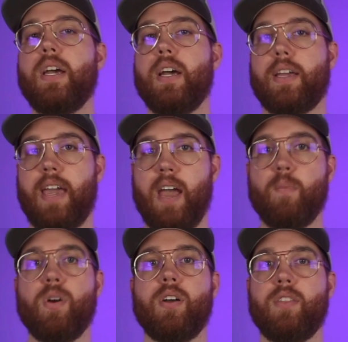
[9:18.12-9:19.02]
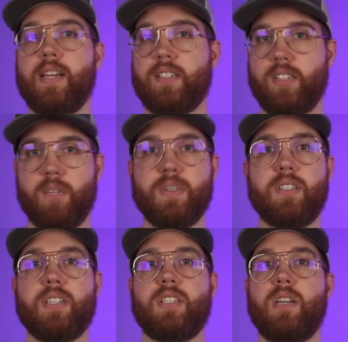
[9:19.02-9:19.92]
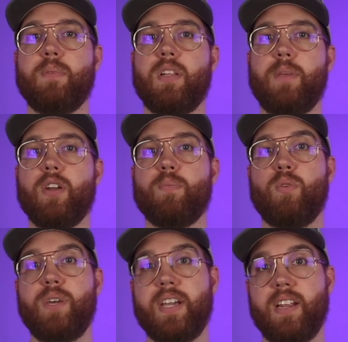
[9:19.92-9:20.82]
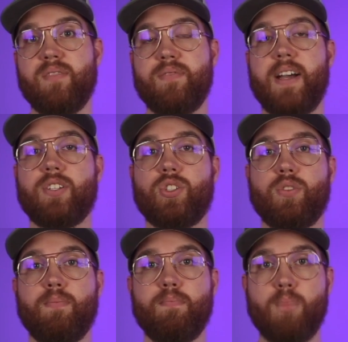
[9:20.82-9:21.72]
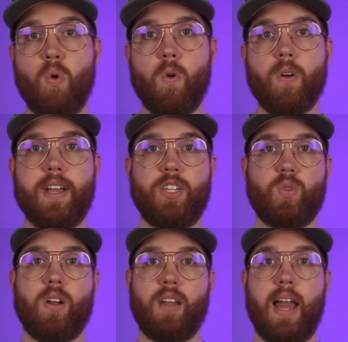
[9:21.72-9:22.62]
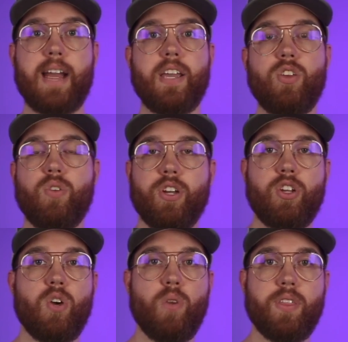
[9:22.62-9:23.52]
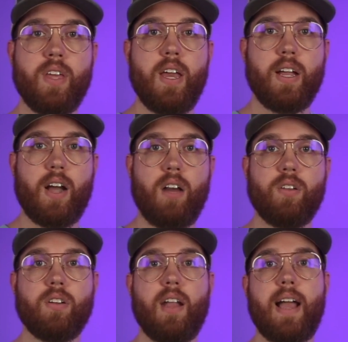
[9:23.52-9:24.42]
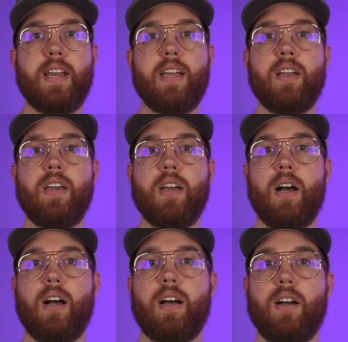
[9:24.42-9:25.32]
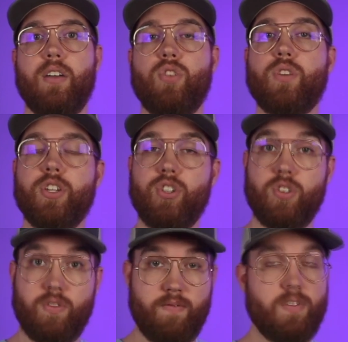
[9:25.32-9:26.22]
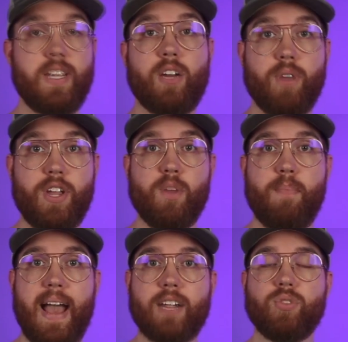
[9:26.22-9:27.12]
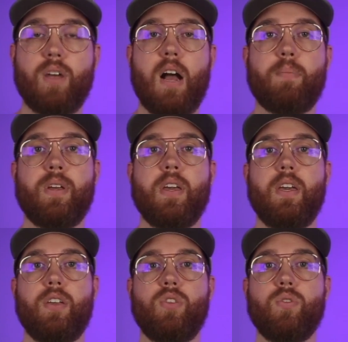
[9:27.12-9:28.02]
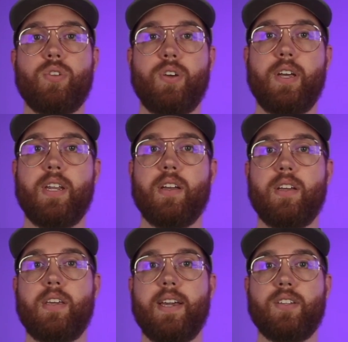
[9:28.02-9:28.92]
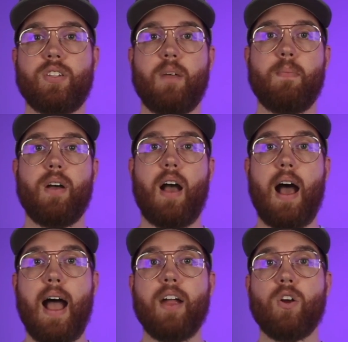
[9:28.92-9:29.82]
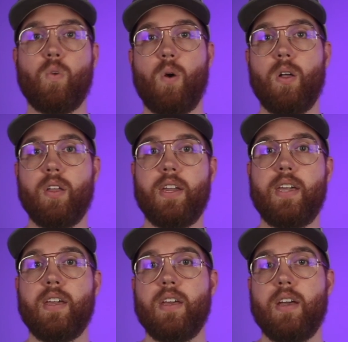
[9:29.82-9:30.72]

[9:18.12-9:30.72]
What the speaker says: camera, that Sigma 16 millimeter, but we could invest more into our lighting. You could go with colored lighting. You could decorate your backdrop. You could get some higher quality